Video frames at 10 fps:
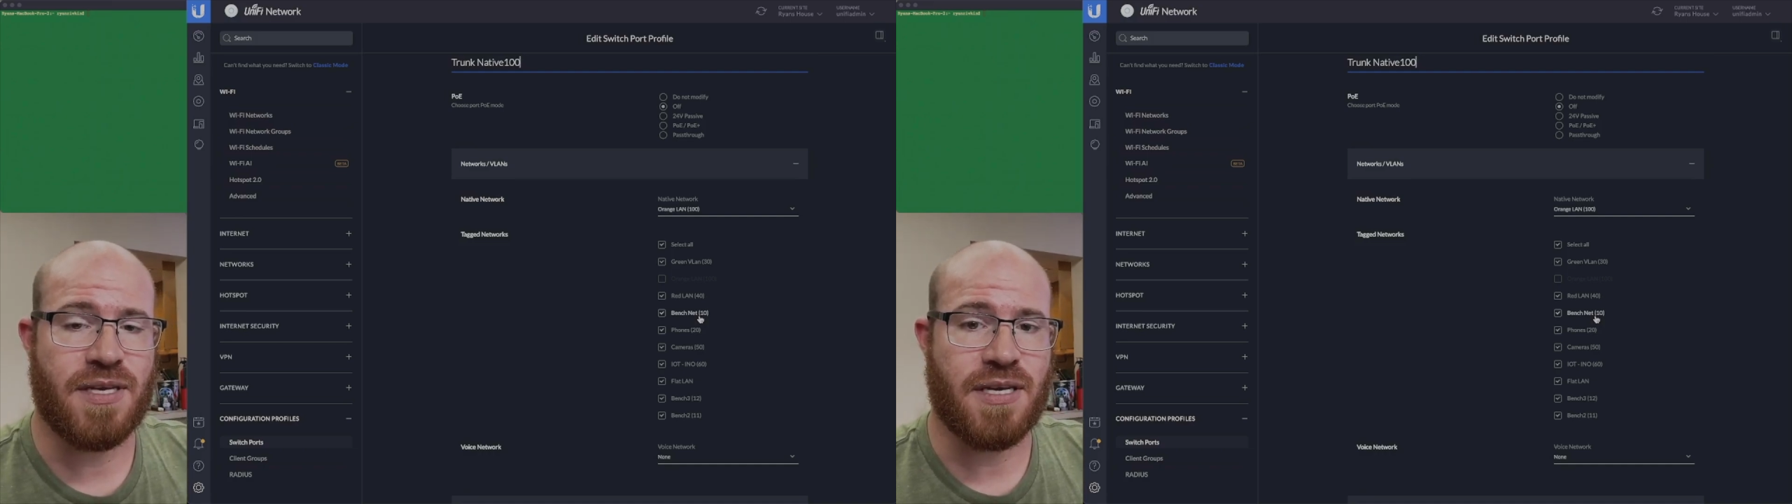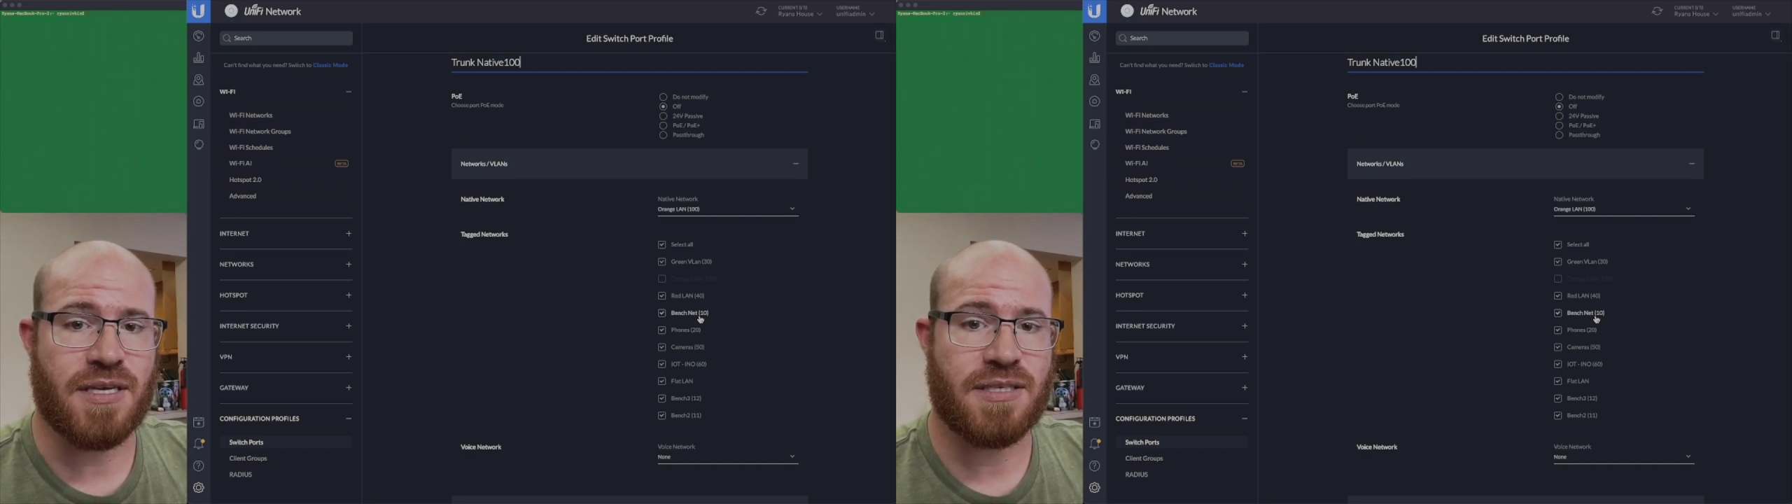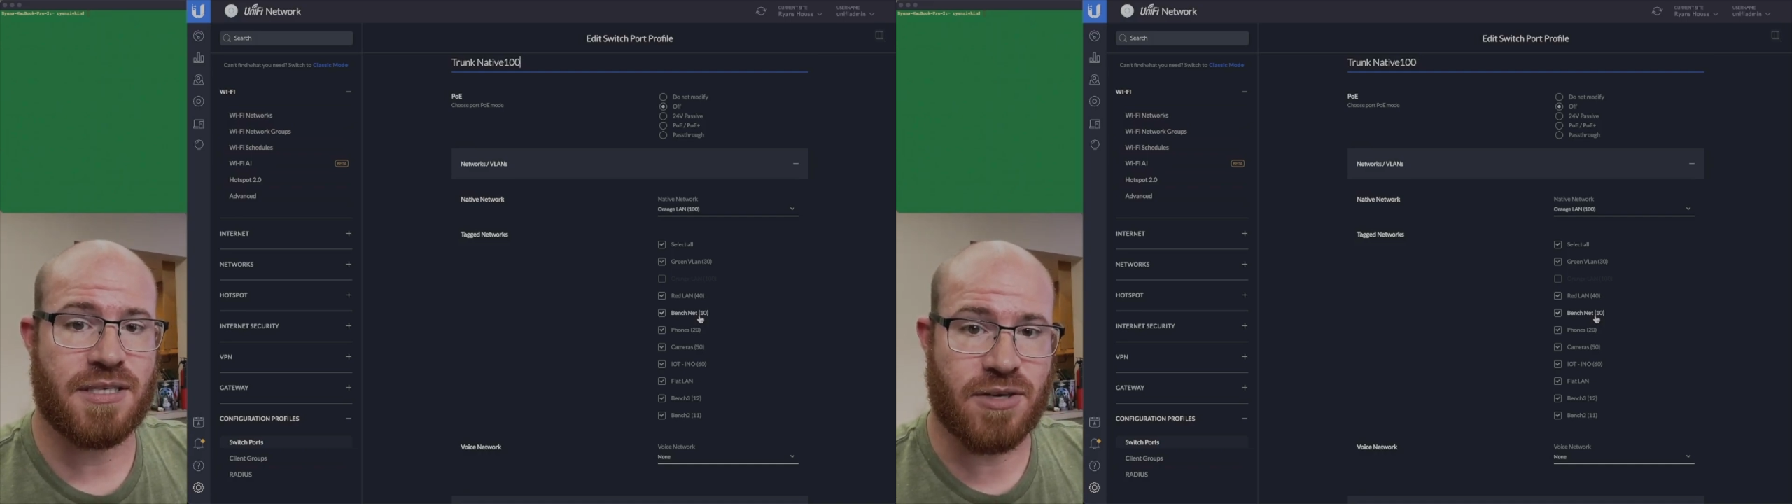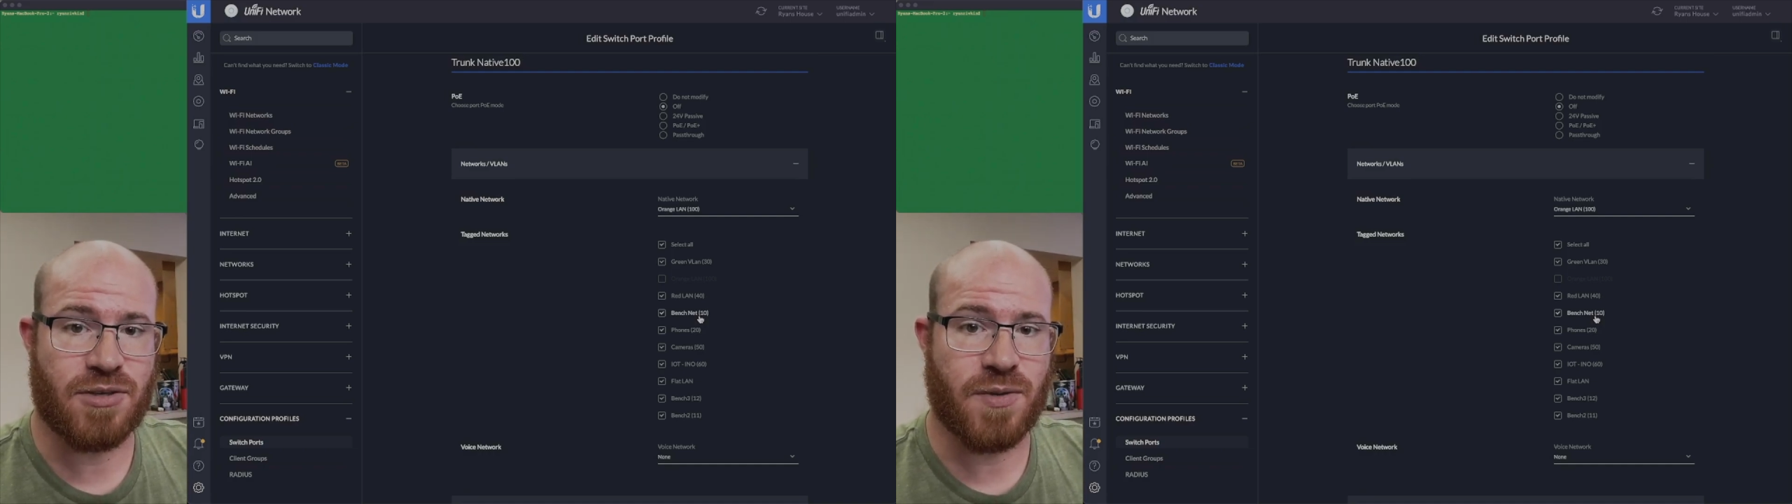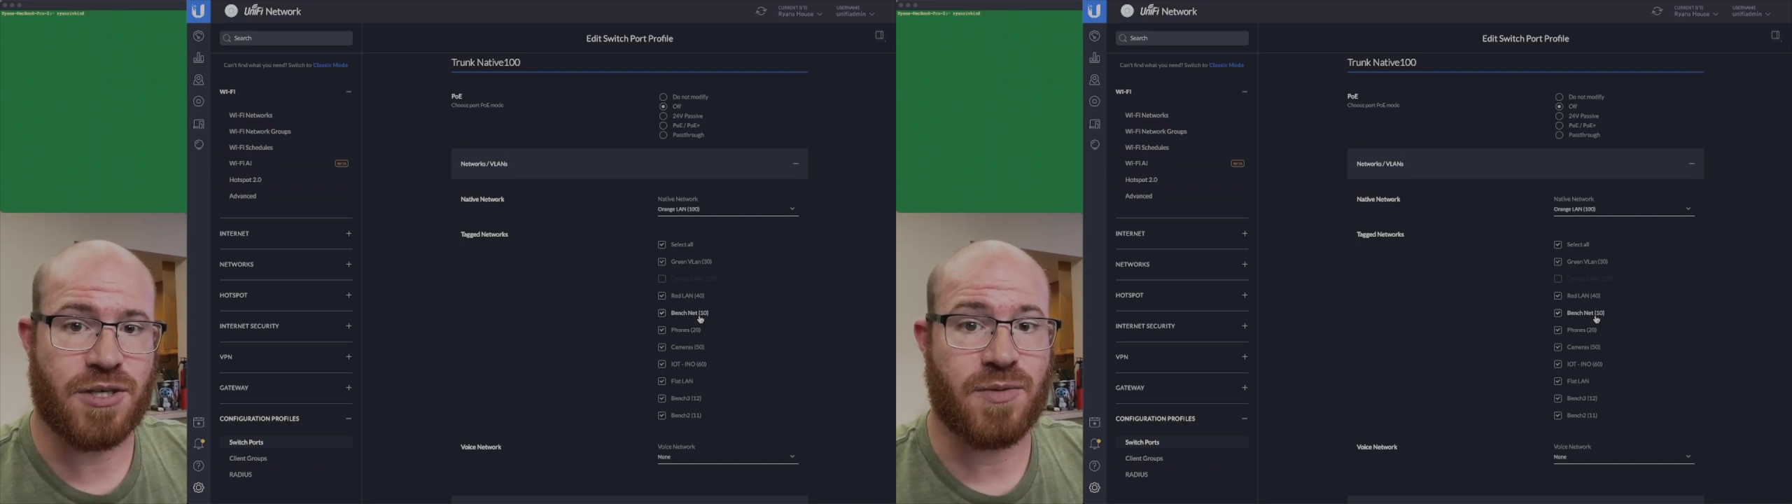the Cisco
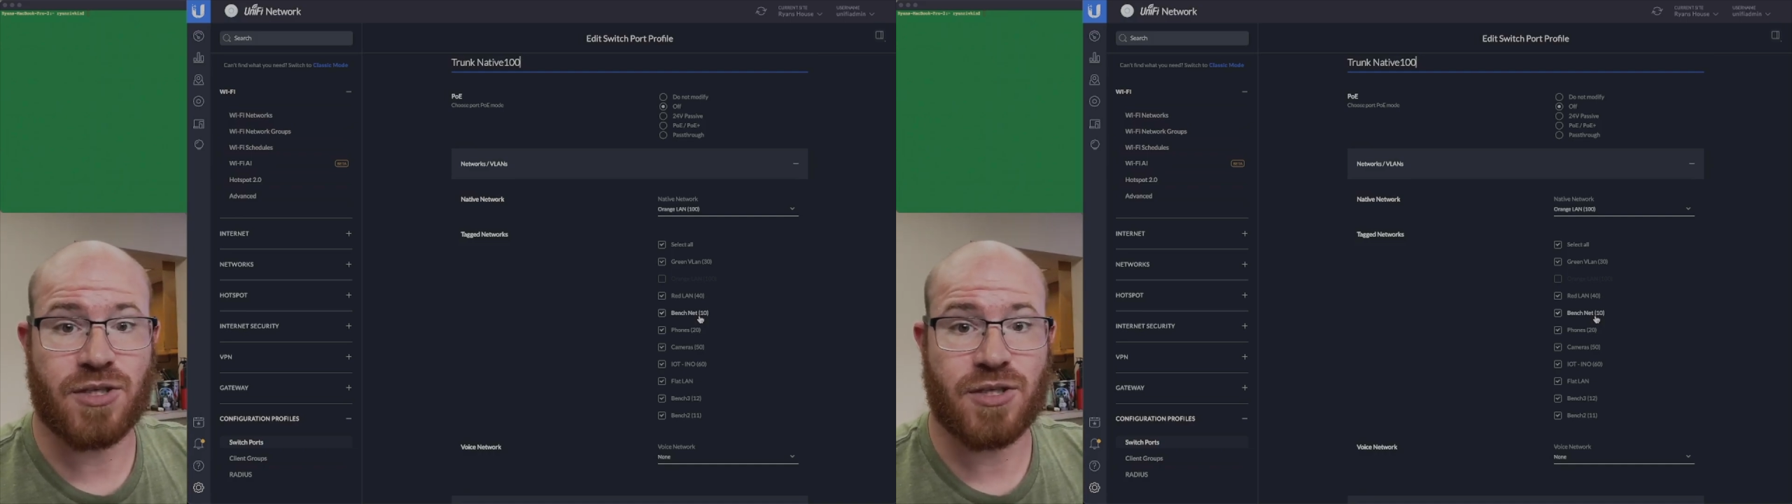switch,